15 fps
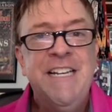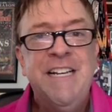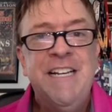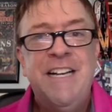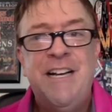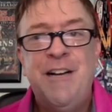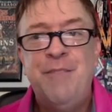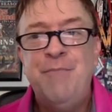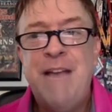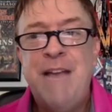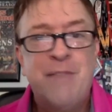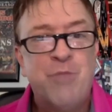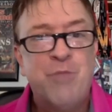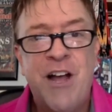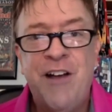uh,
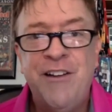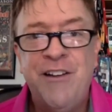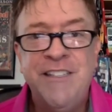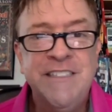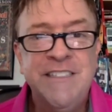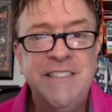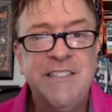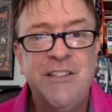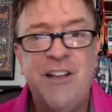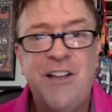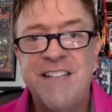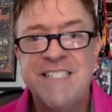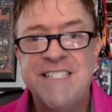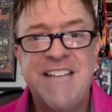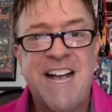Mack Brown and
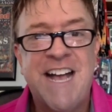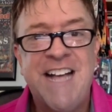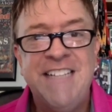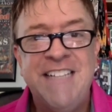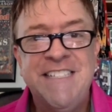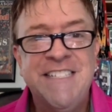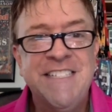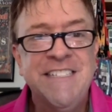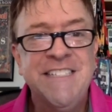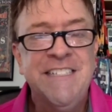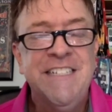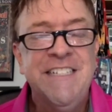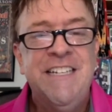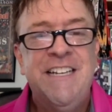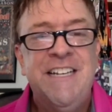DeLoss Dodds
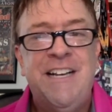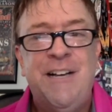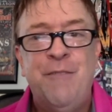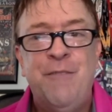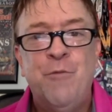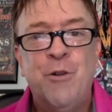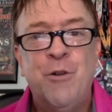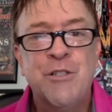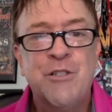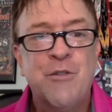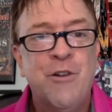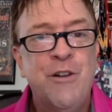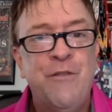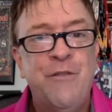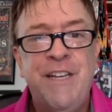um, were
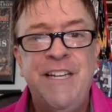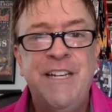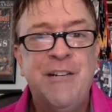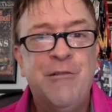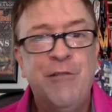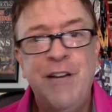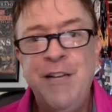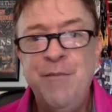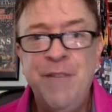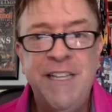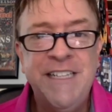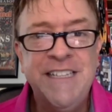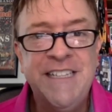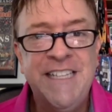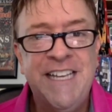sort of in
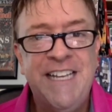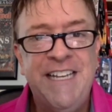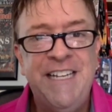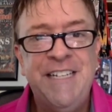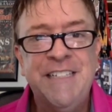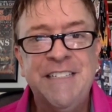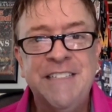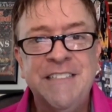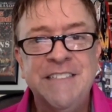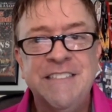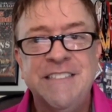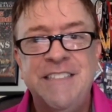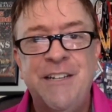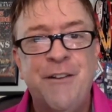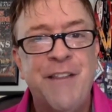agreement that
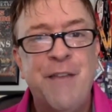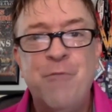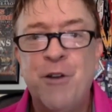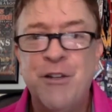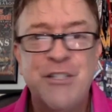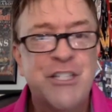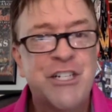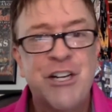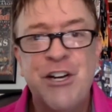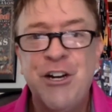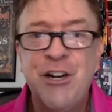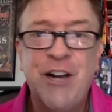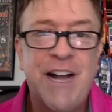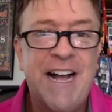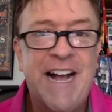you know they weren't
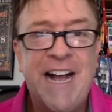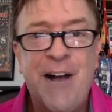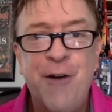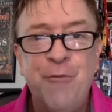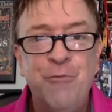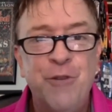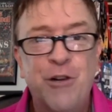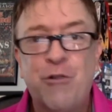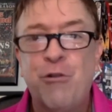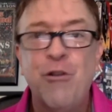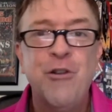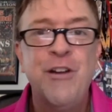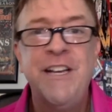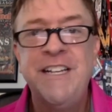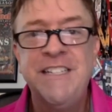sure how
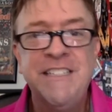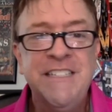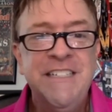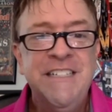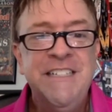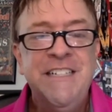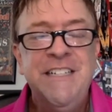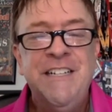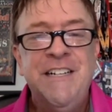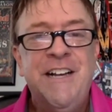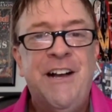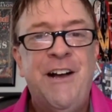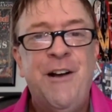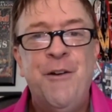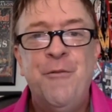recruiting
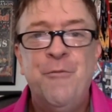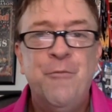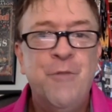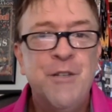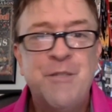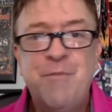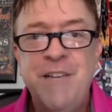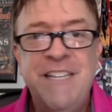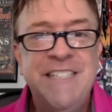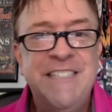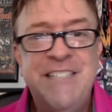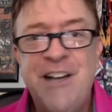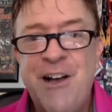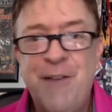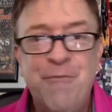uh, was
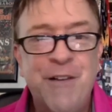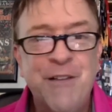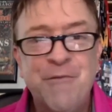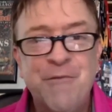being done, whether it